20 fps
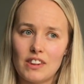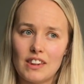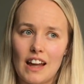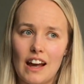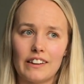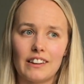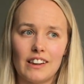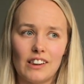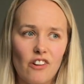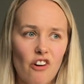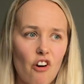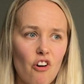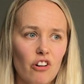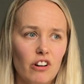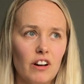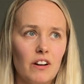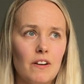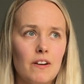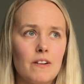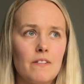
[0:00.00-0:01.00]
that
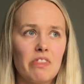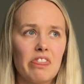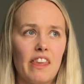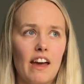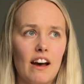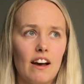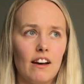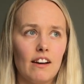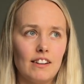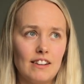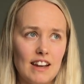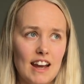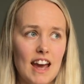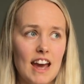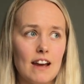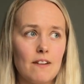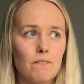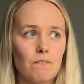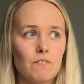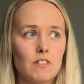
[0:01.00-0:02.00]
long a
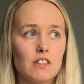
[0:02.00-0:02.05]
day.